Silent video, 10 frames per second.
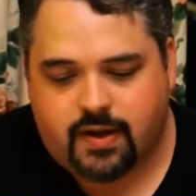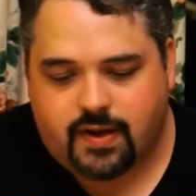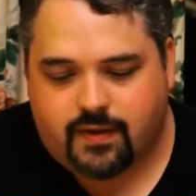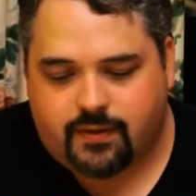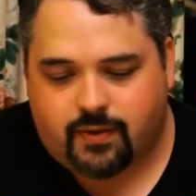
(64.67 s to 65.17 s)

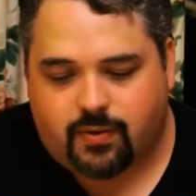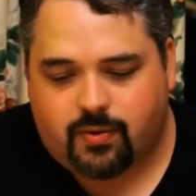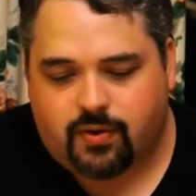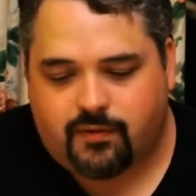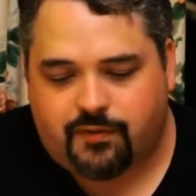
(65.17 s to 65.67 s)
After a
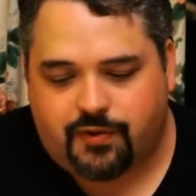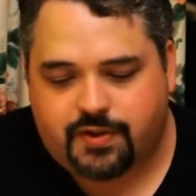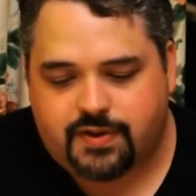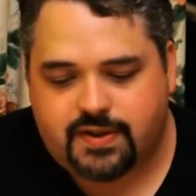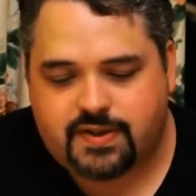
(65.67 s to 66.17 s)
horde of
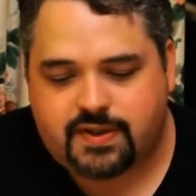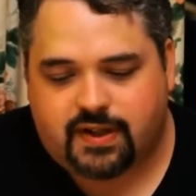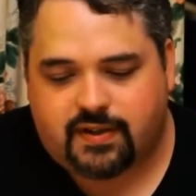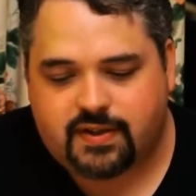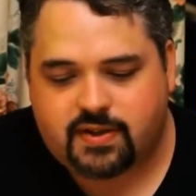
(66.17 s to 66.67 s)
thirsty
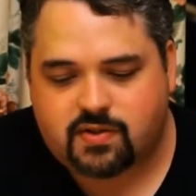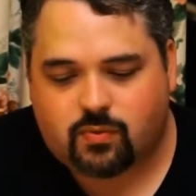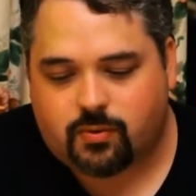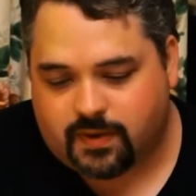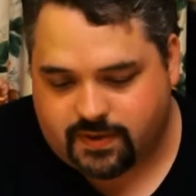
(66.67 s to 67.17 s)
cyclists
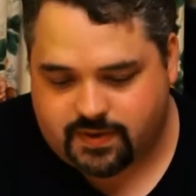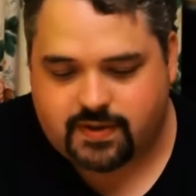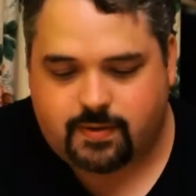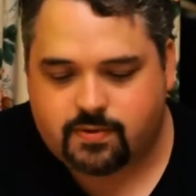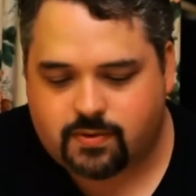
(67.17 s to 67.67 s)
swarmed a
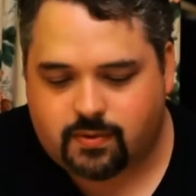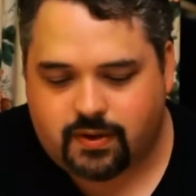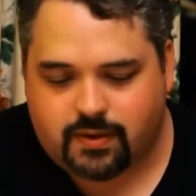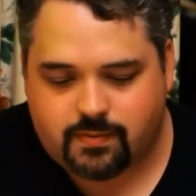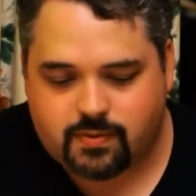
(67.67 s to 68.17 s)

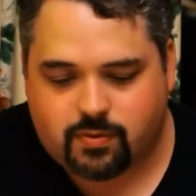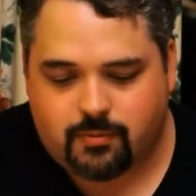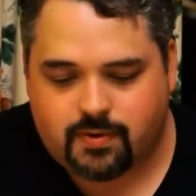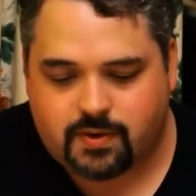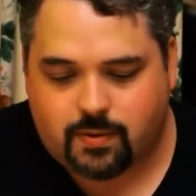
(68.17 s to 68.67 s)

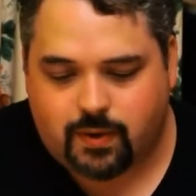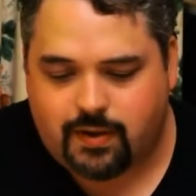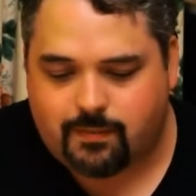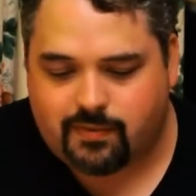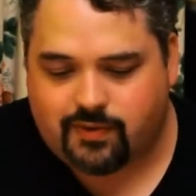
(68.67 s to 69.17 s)

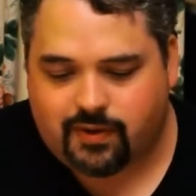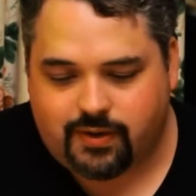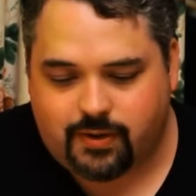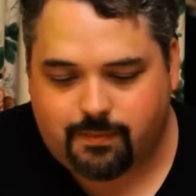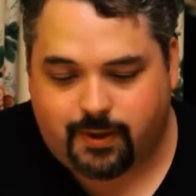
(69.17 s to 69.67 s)
quaint
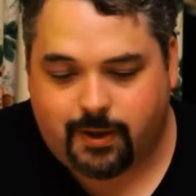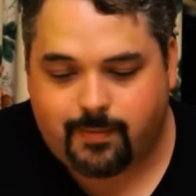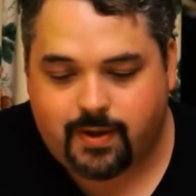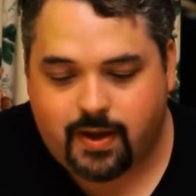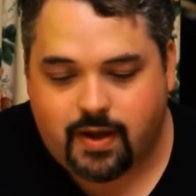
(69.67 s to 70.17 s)
Bavarian
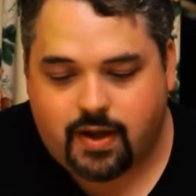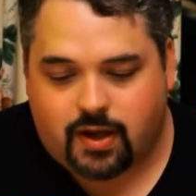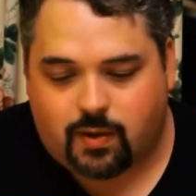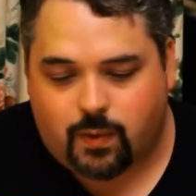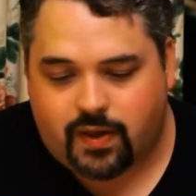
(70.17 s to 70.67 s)
pub,
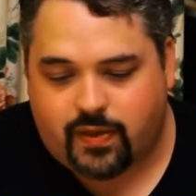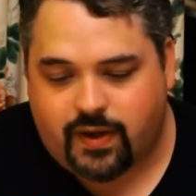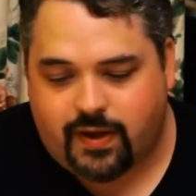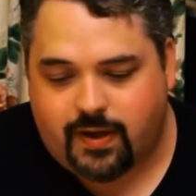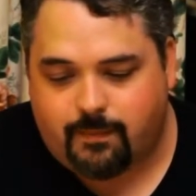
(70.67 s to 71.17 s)
a
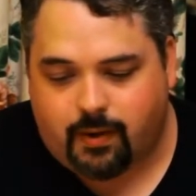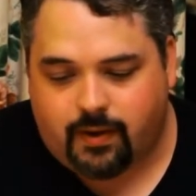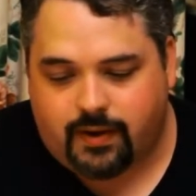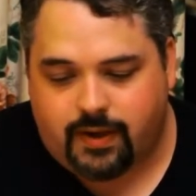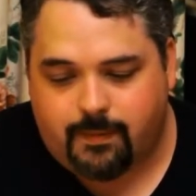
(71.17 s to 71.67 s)
quick-thinking
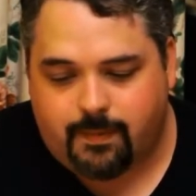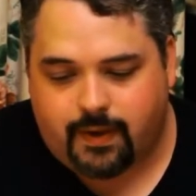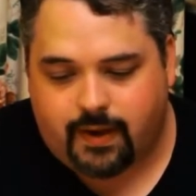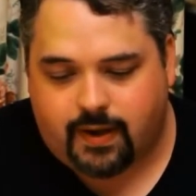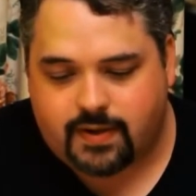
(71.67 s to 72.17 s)
barkeep
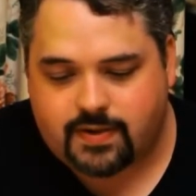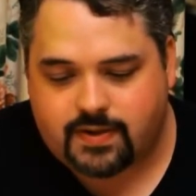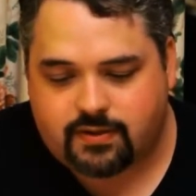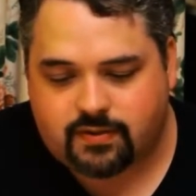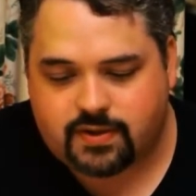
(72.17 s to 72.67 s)
added
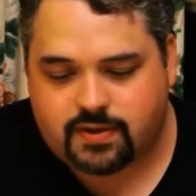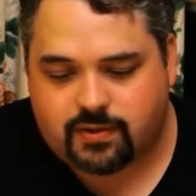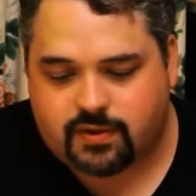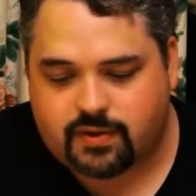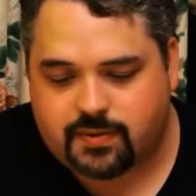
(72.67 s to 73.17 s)
citrus
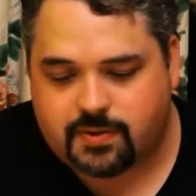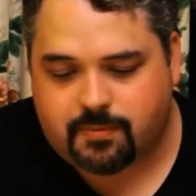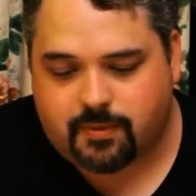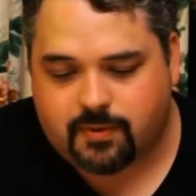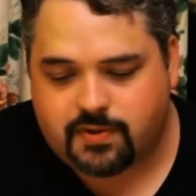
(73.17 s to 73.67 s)
soda to his
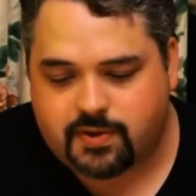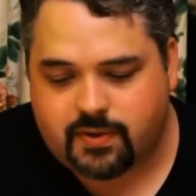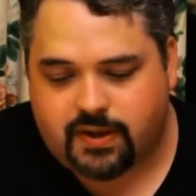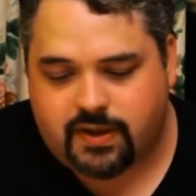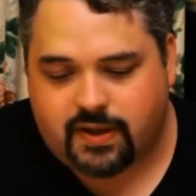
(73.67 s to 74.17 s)
brew so
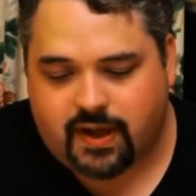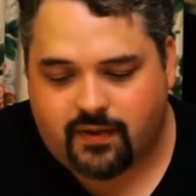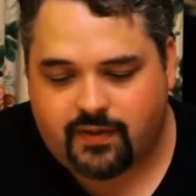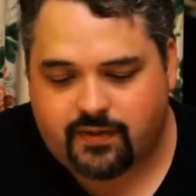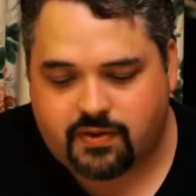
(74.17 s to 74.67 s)
he'd
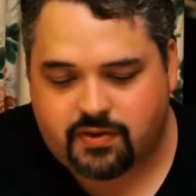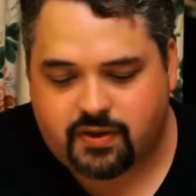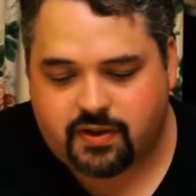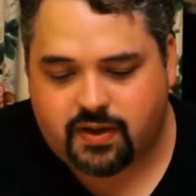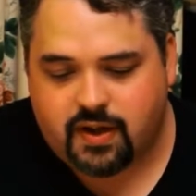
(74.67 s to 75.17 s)
have enough drink